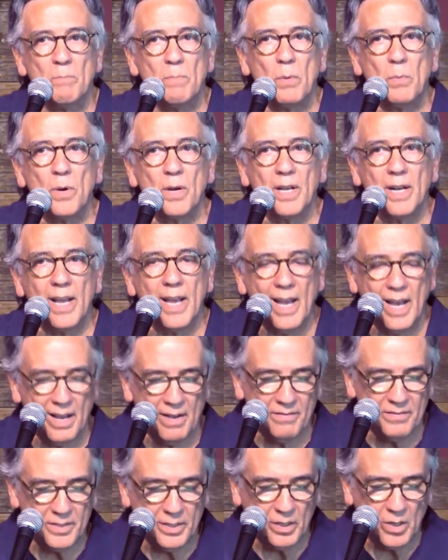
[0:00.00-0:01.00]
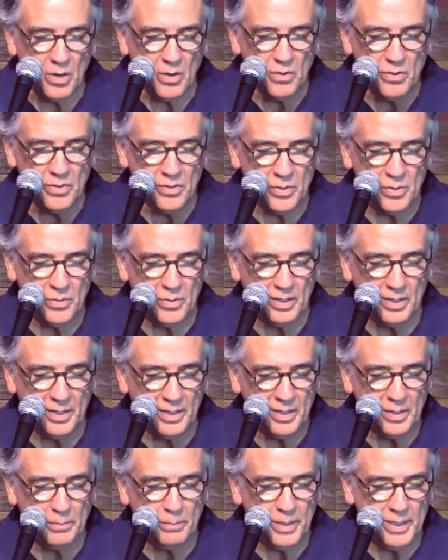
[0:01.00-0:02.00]
But we're going to have to go through a
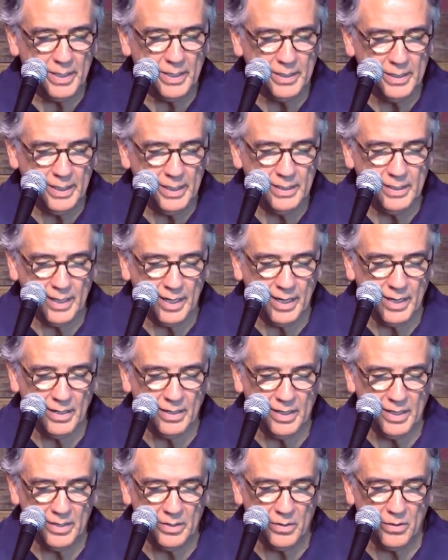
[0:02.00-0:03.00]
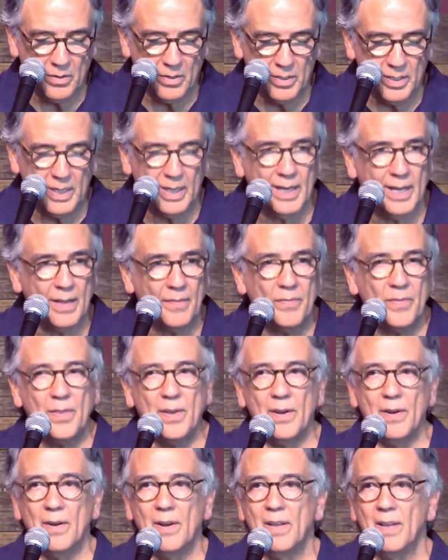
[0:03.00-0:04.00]
little bit of detail in order to get
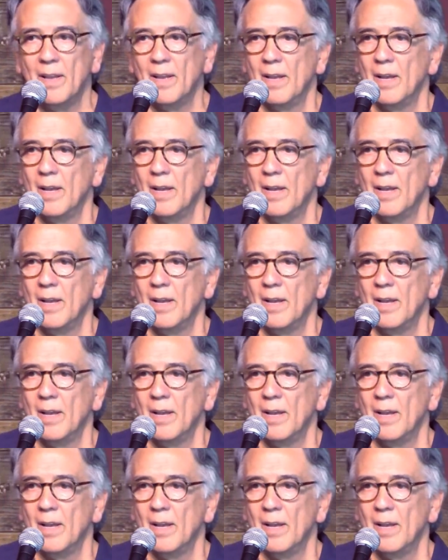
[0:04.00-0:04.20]
there.